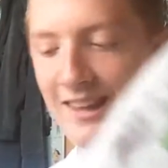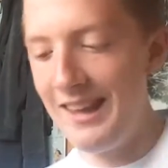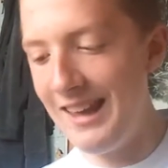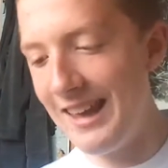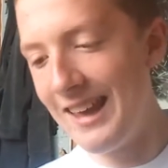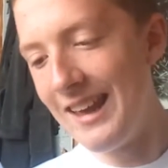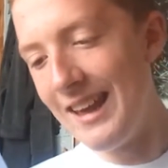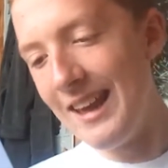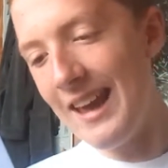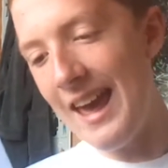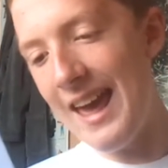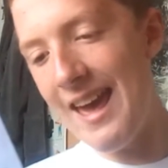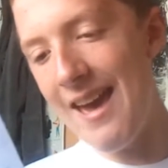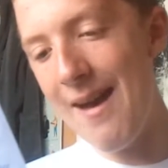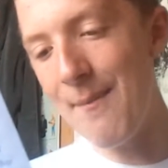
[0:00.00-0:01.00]

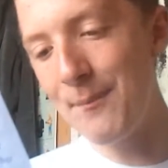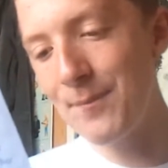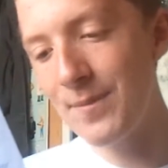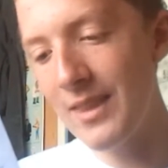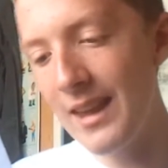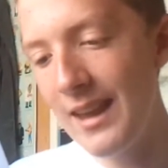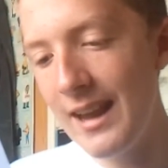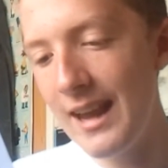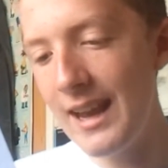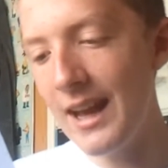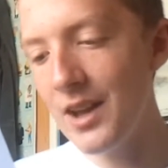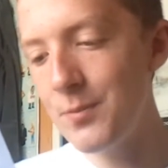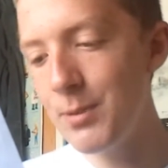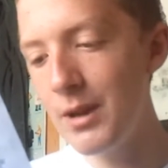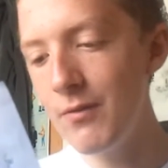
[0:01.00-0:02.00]
It
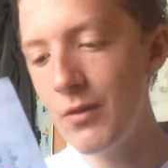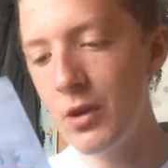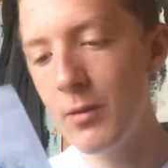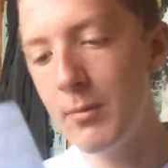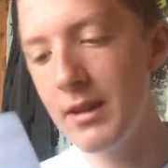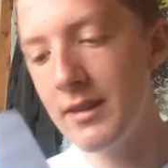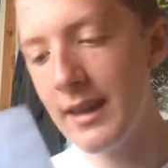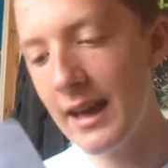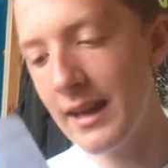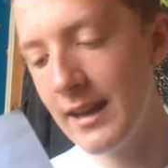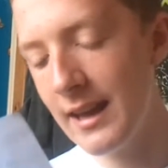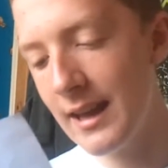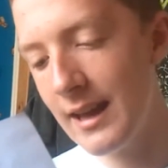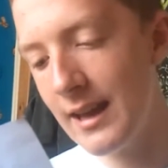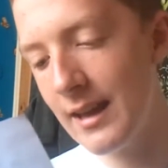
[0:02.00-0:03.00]
has been rumoured
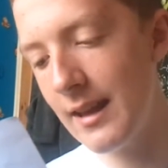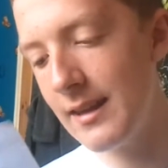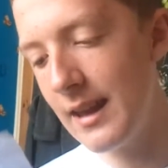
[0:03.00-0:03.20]
that the